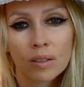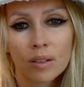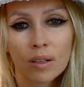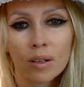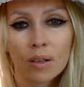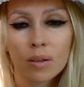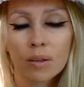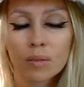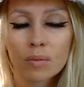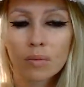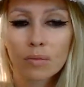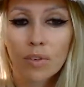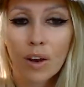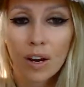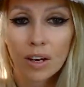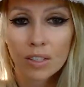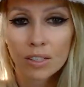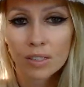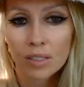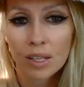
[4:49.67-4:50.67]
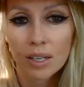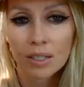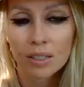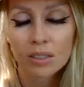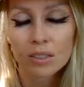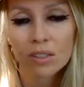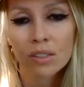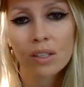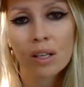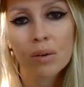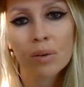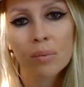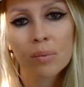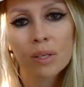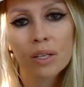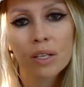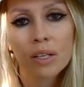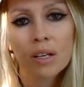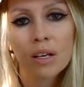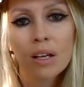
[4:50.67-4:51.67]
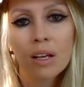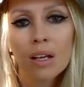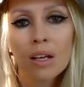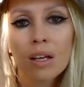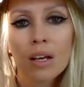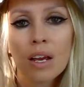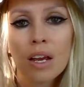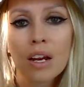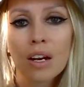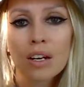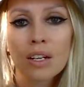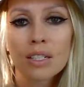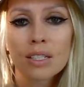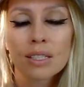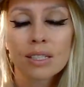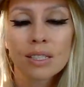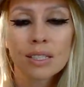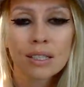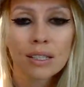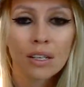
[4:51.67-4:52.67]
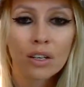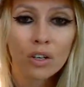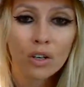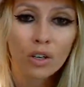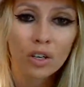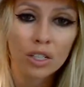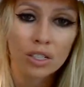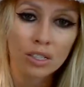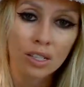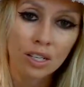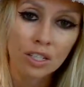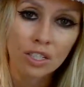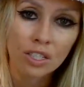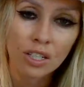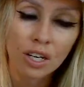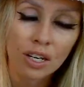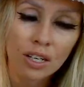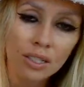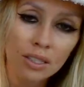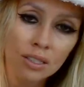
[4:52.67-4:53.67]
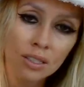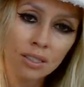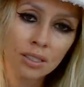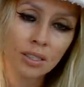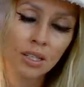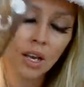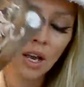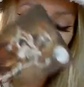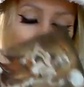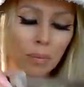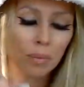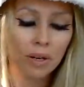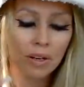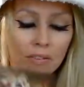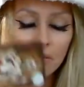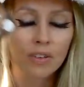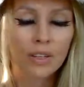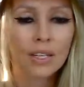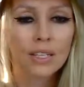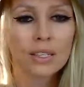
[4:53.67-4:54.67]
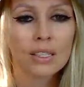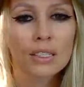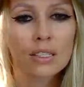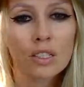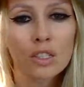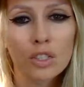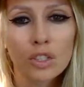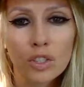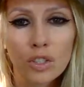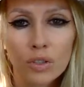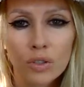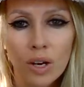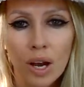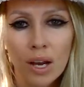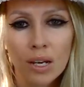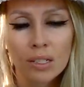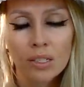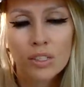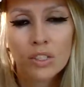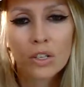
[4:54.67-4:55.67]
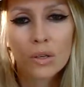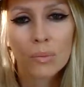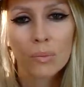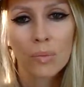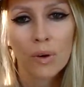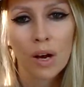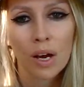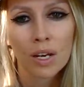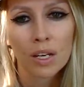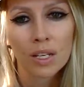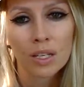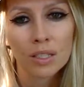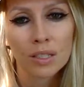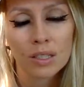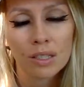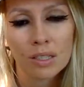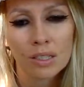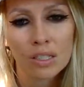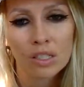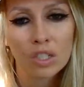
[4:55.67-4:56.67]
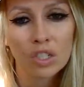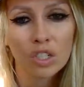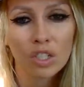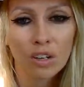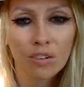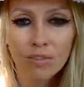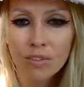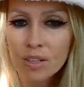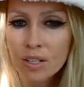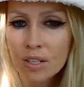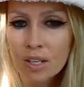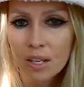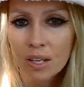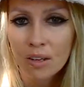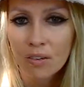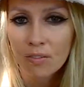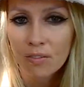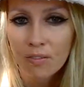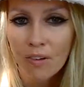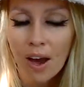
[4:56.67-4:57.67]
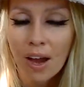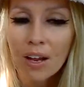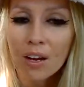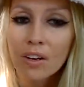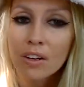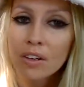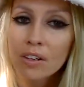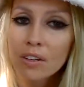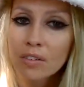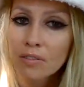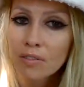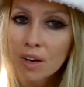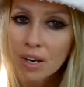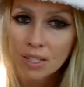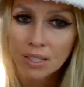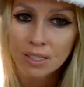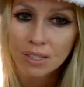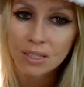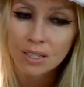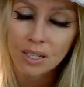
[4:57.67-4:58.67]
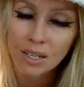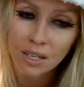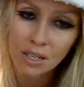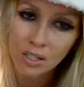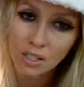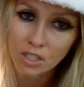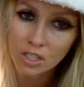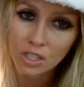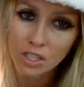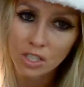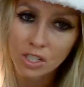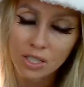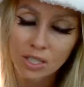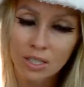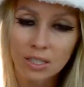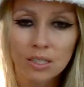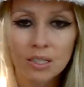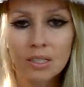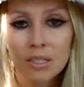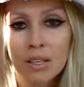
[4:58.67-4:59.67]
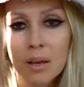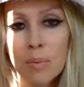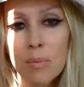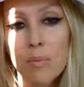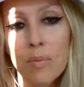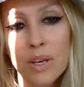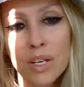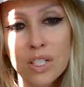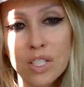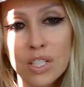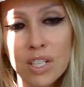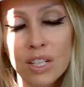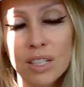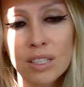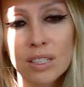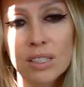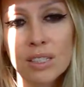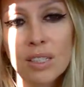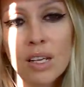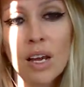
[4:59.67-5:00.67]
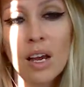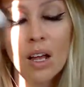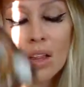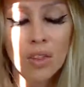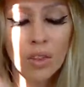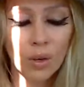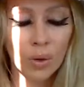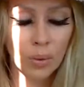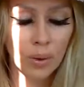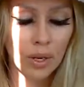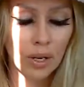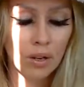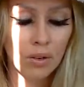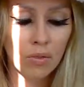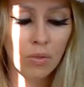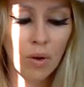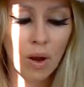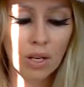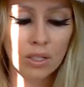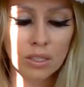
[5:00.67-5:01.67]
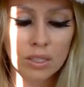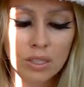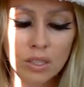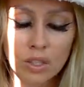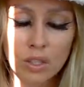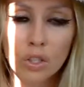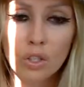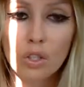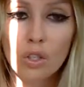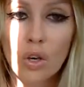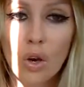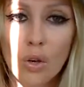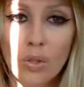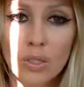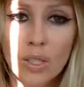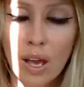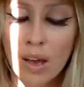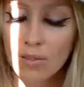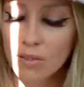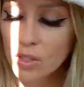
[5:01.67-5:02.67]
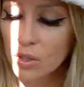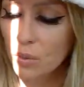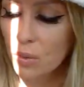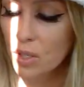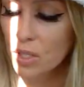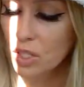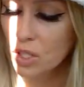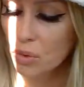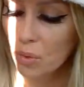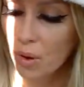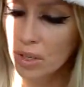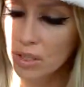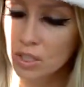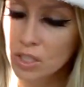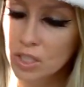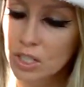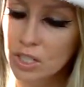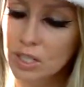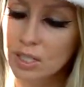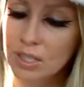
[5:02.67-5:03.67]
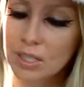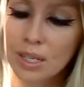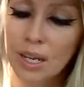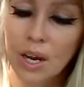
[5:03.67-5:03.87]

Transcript: um, fire sign, so that would be Aries, Leo, or Sagittarius. But I feel like this is you guys. You're embodying this driven, fiery, feisty energy. This is ambitious. The Queen of Wands goes after what she wants. She doesn't